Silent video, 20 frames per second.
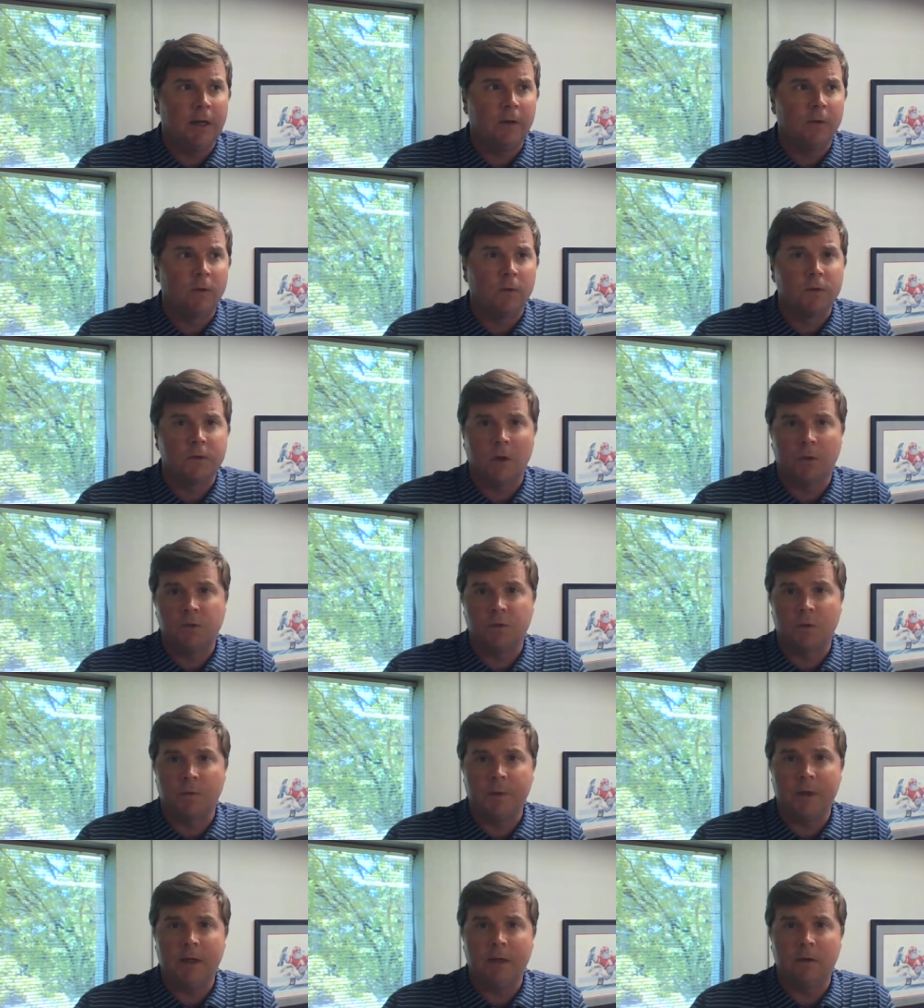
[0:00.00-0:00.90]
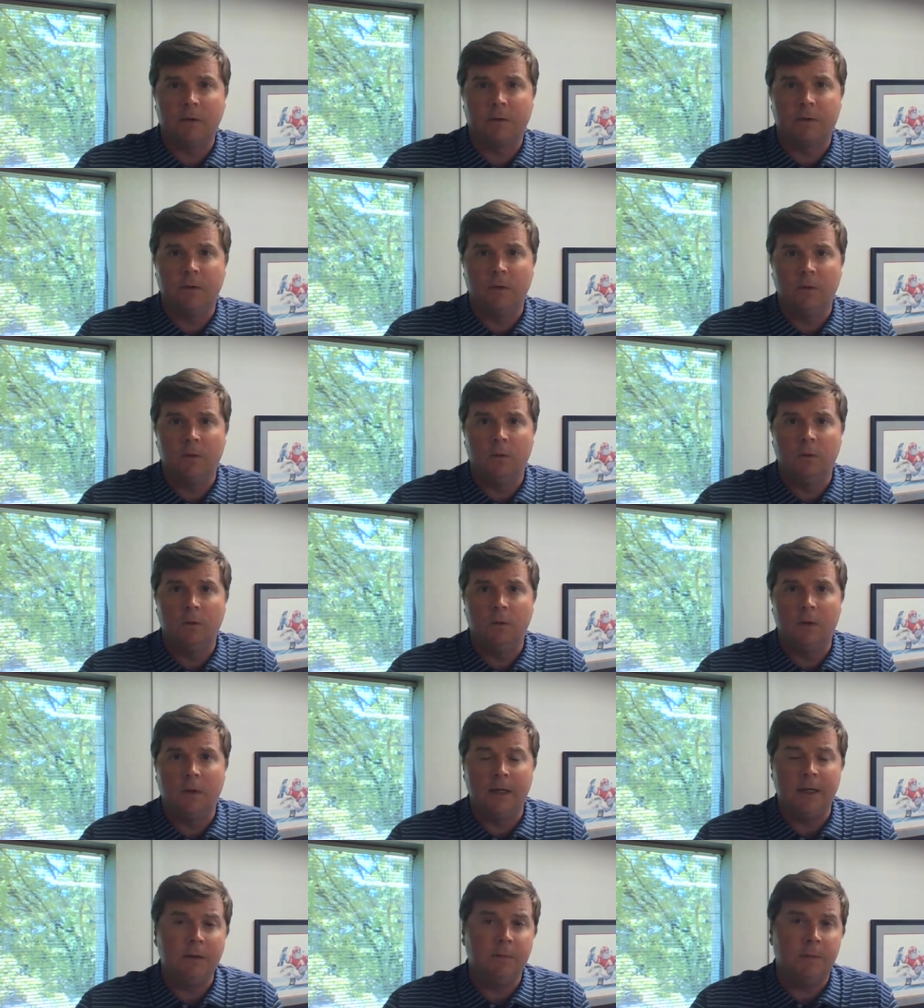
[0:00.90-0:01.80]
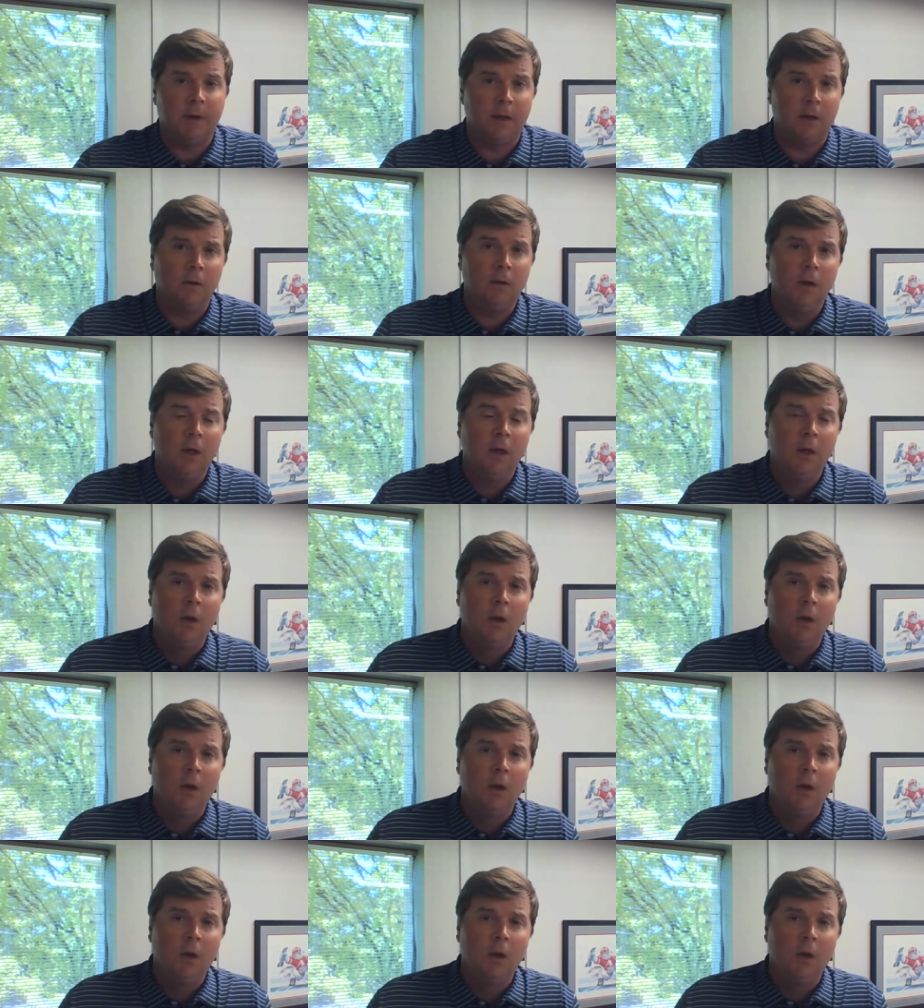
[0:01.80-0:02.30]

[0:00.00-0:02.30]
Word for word: either on social media or through an email,